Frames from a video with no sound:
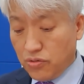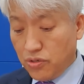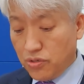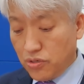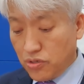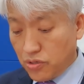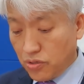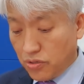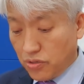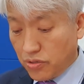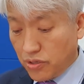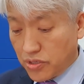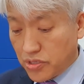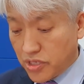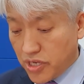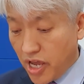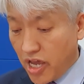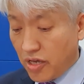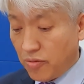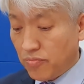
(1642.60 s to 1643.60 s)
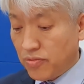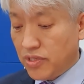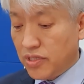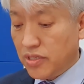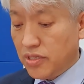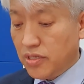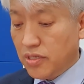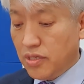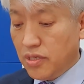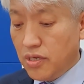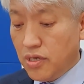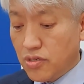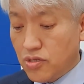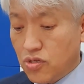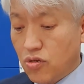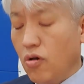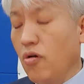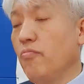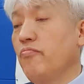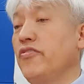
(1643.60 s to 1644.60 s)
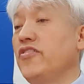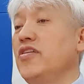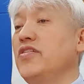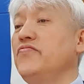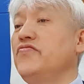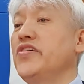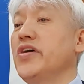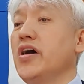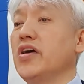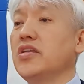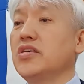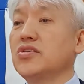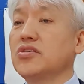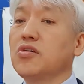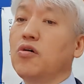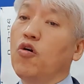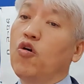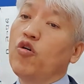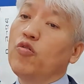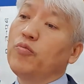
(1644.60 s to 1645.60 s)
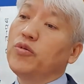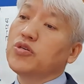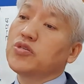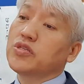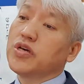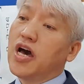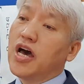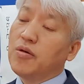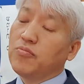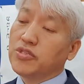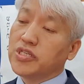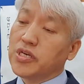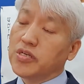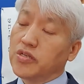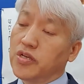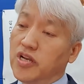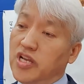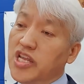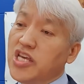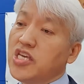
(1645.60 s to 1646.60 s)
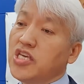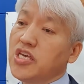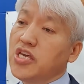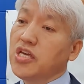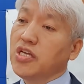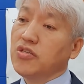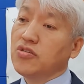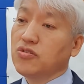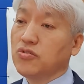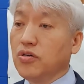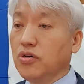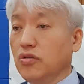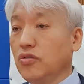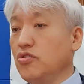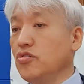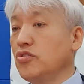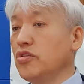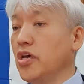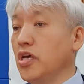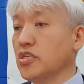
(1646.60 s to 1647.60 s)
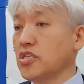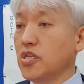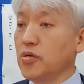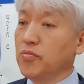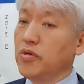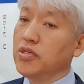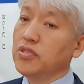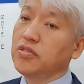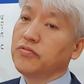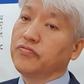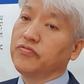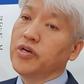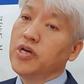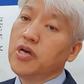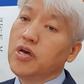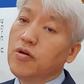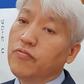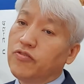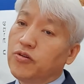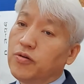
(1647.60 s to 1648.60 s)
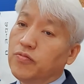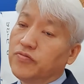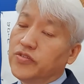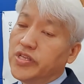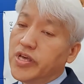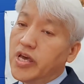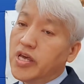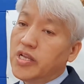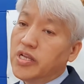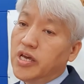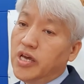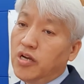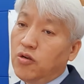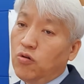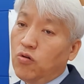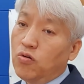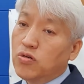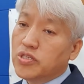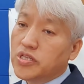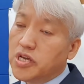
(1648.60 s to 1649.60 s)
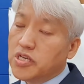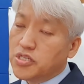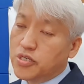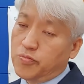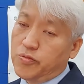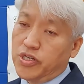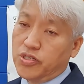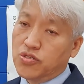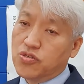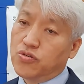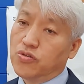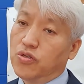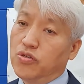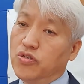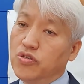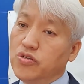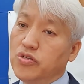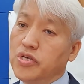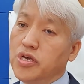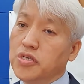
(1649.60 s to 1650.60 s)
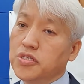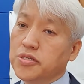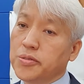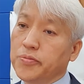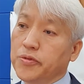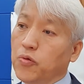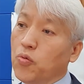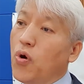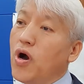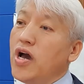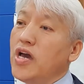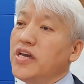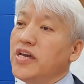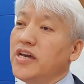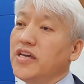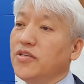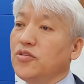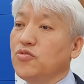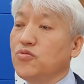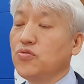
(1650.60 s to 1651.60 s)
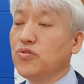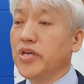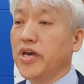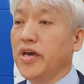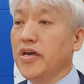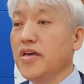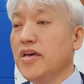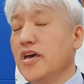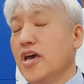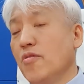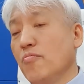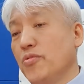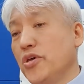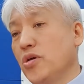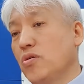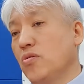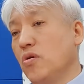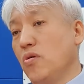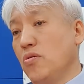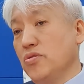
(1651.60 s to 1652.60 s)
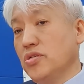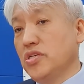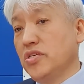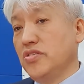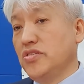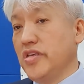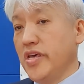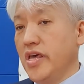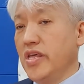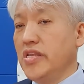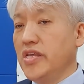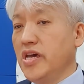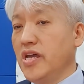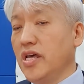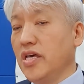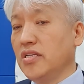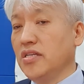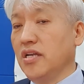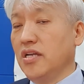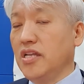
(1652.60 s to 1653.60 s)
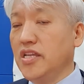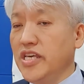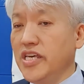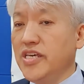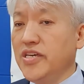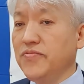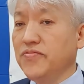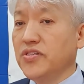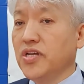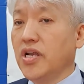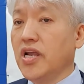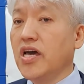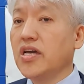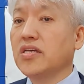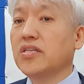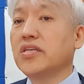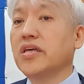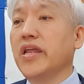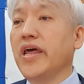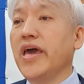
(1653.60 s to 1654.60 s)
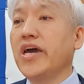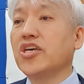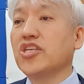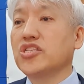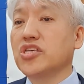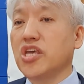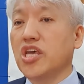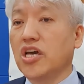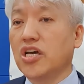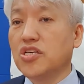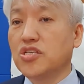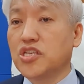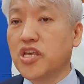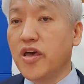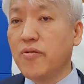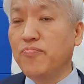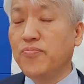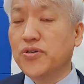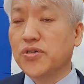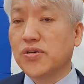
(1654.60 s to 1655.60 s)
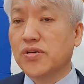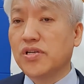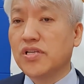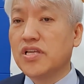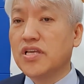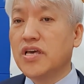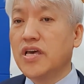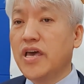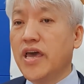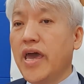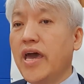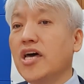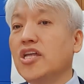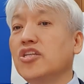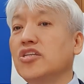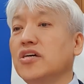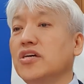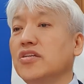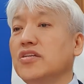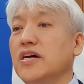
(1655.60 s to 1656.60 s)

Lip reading: should do the same. So Philippians is almost, I'm just linking to the New Testament from Daniel, Old Testament to the New Testament. Why I do that? Because Daniel had lived like that as an example, and,